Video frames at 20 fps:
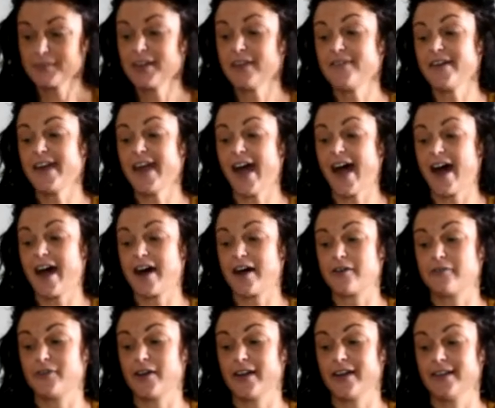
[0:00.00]
they
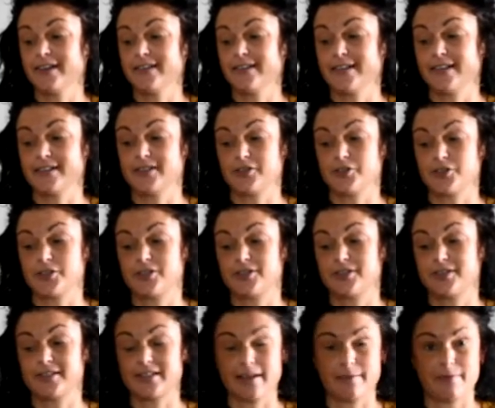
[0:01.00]
have, these are just
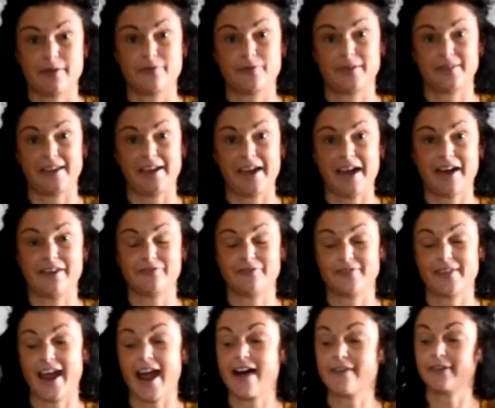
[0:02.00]
some of what they have.
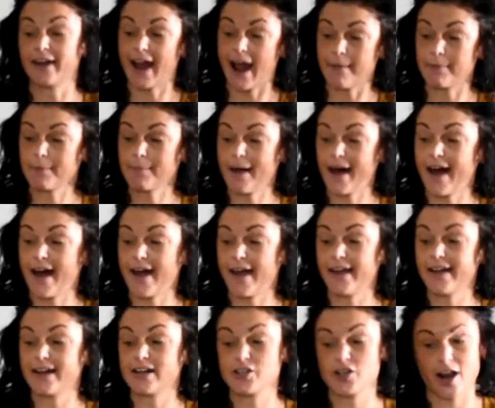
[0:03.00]
They have an apple
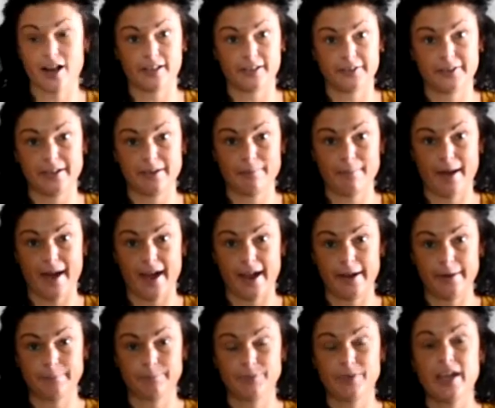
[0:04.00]
pie, a chocolate cream
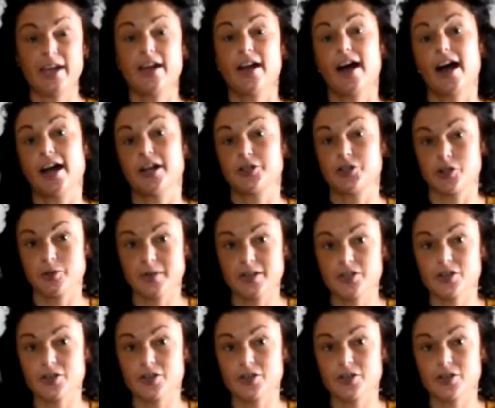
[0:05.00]
pie, a chewy